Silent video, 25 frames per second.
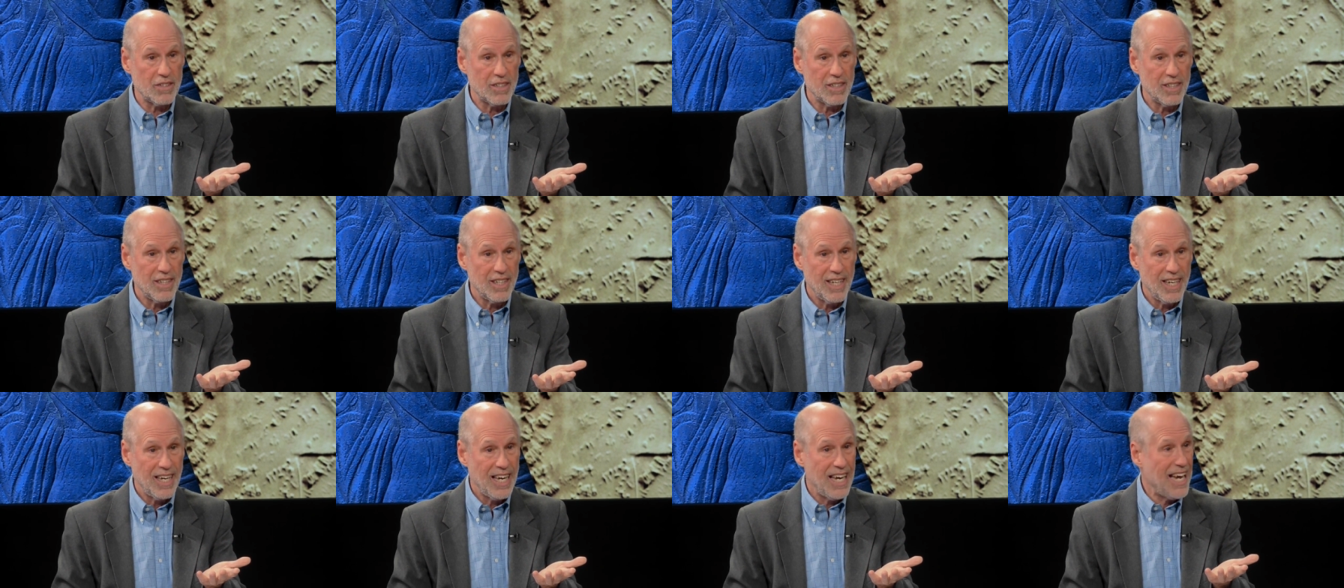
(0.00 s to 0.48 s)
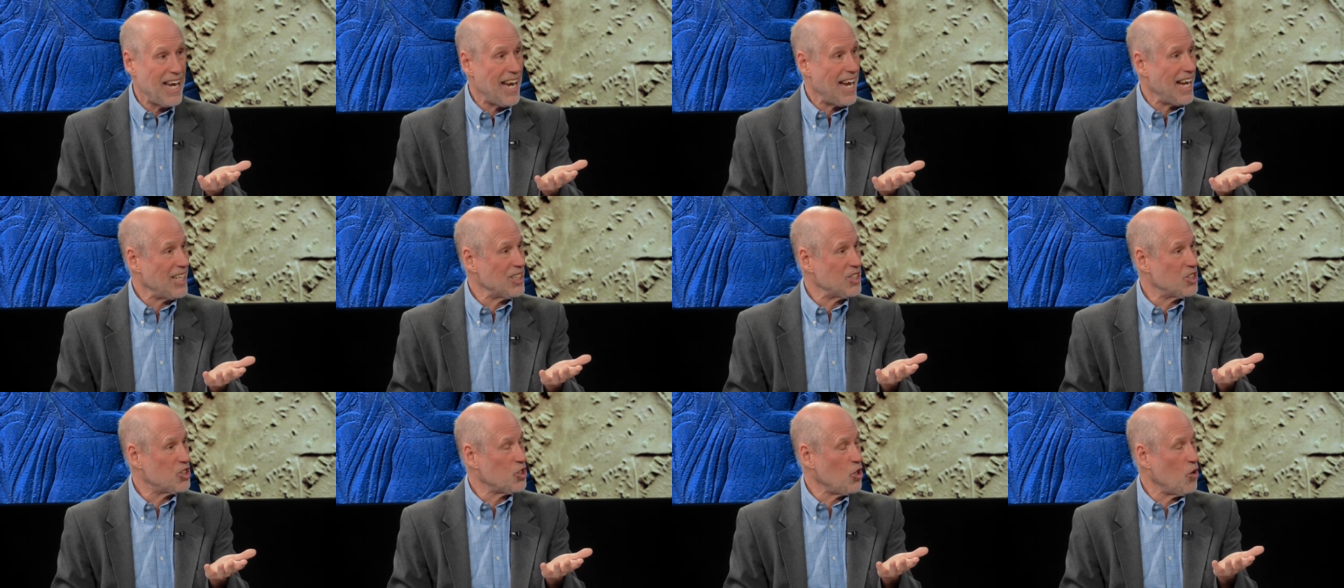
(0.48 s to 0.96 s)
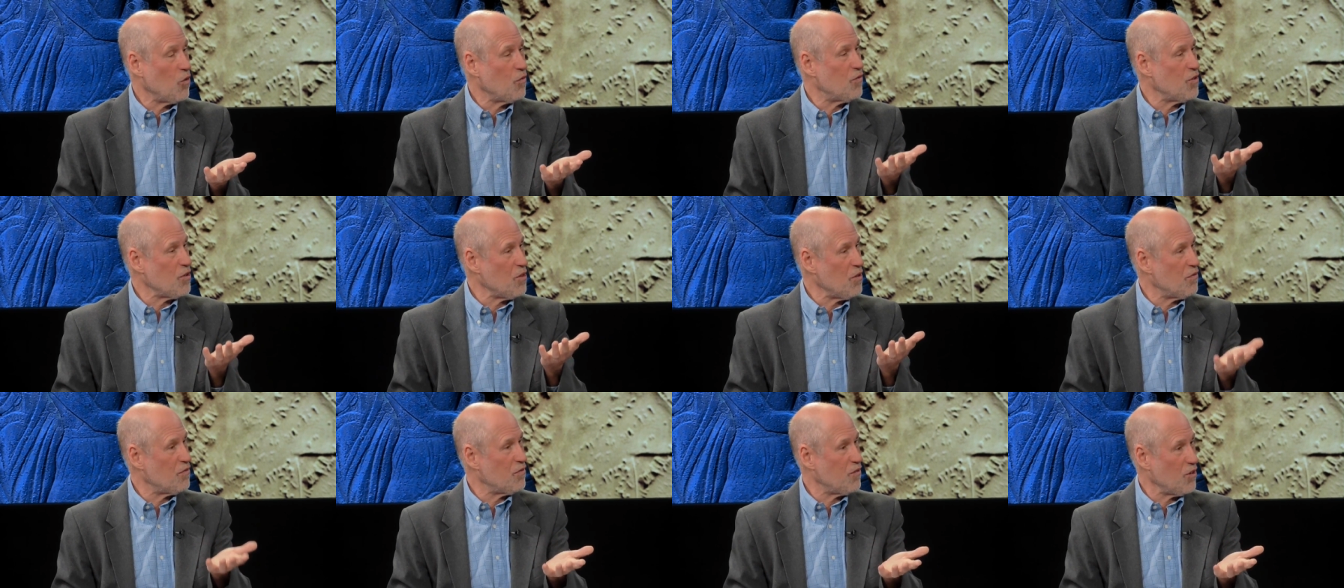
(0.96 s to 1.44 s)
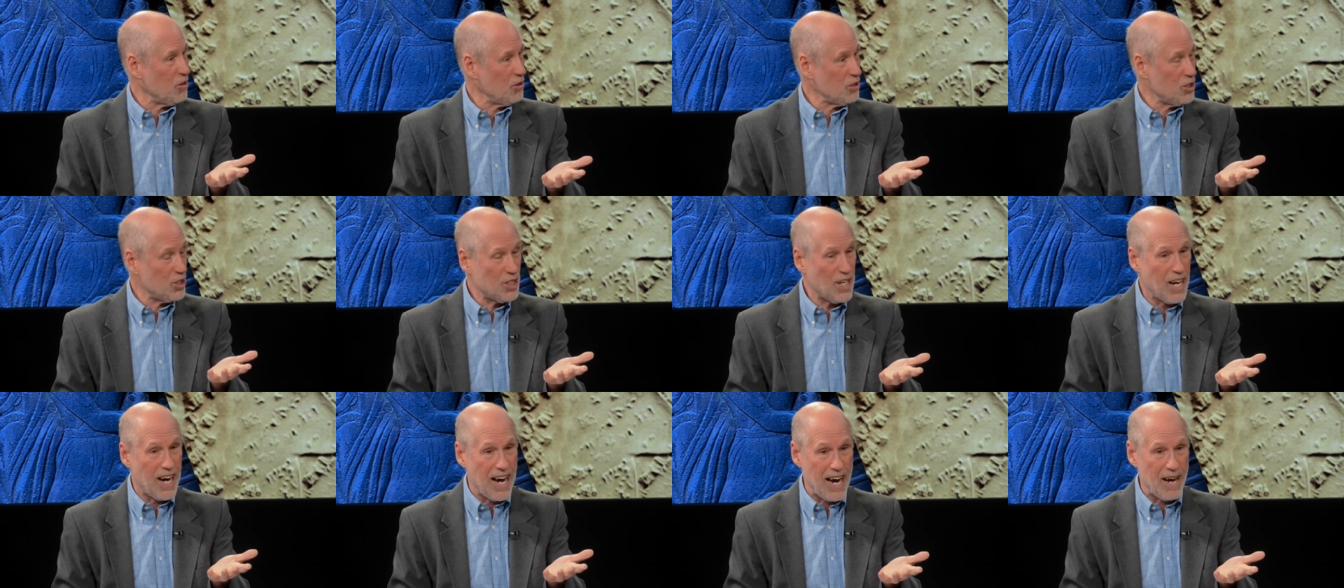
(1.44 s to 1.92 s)
Mm -hmm. And so for the
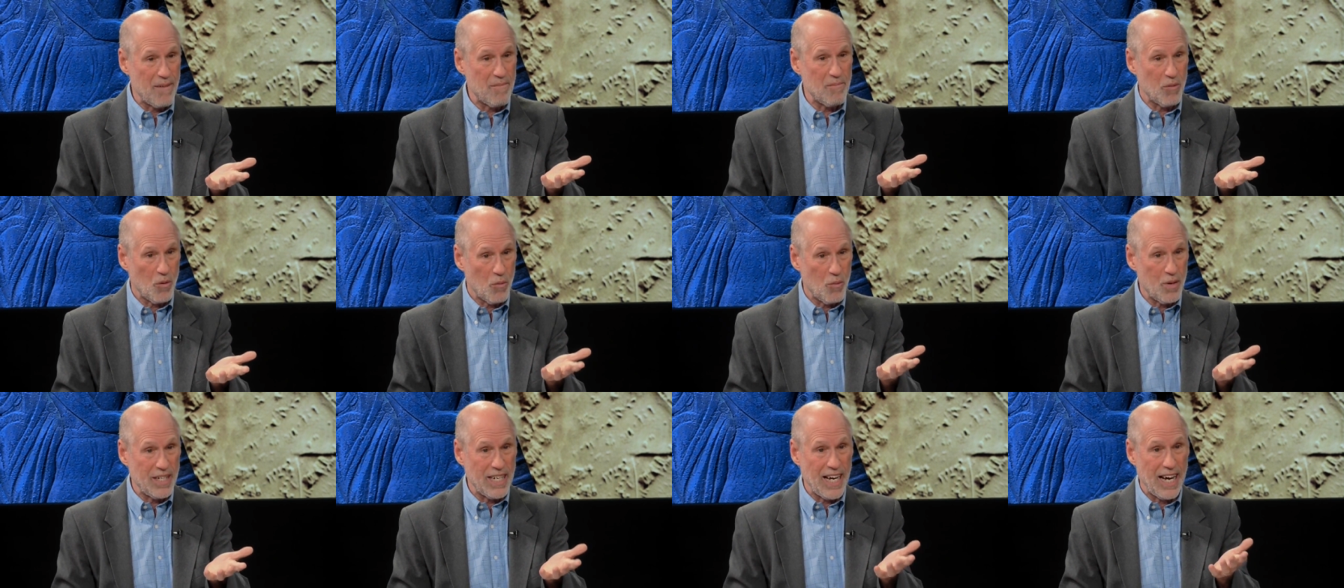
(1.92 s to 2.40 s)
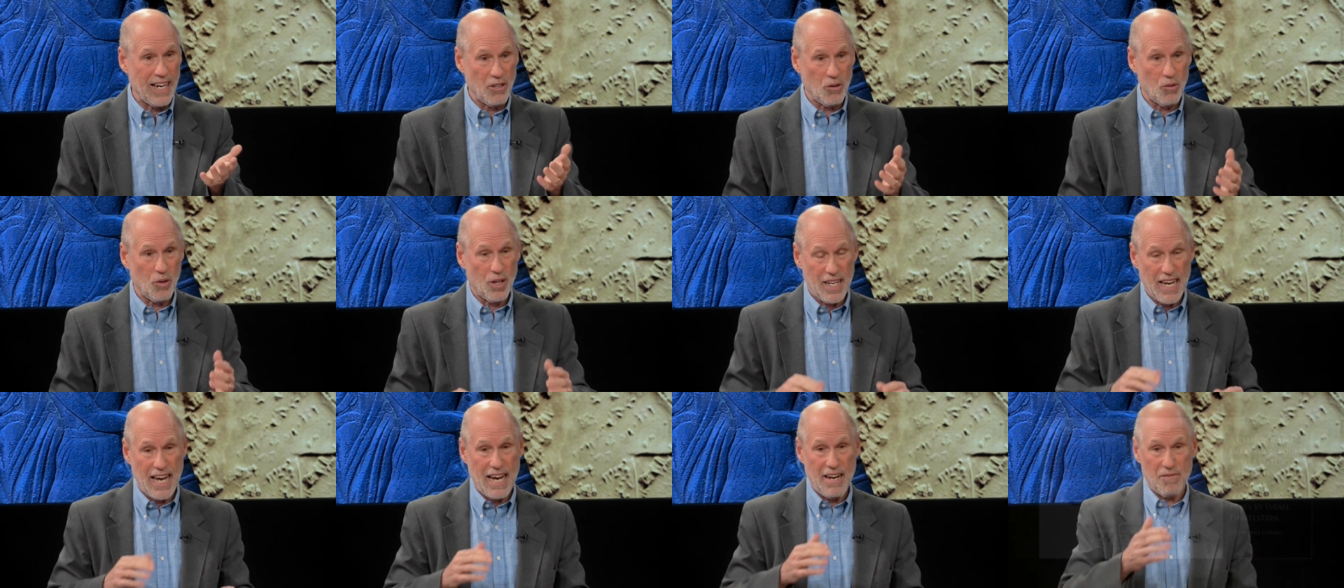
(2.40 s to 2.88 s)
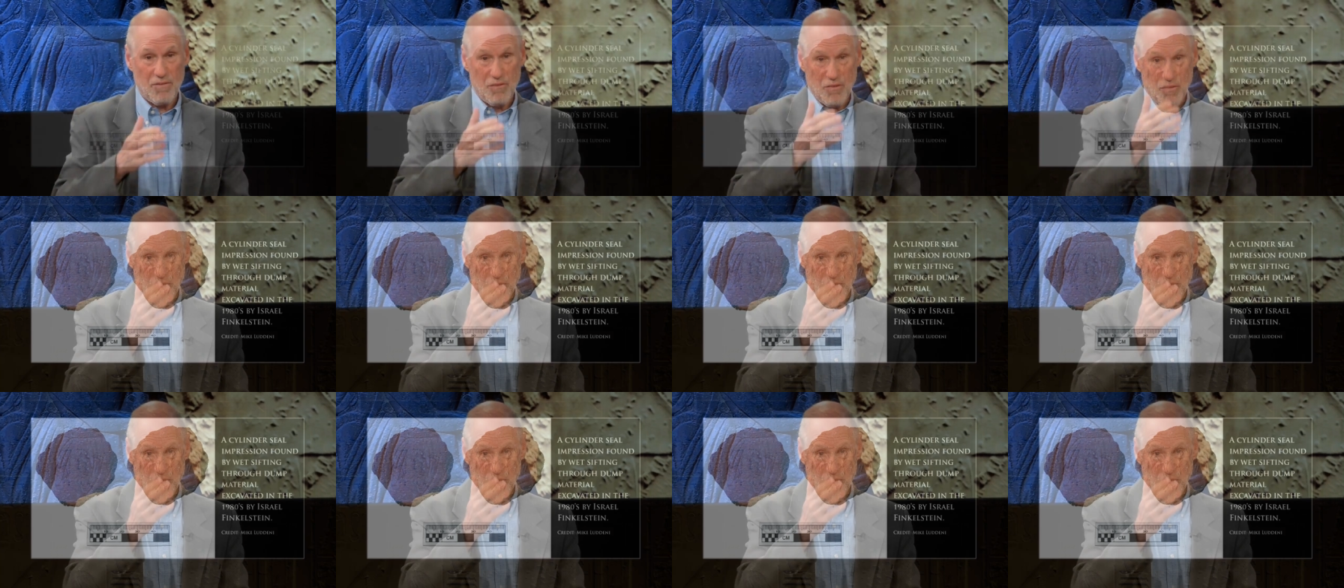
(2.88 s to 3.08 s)
first time, we not only have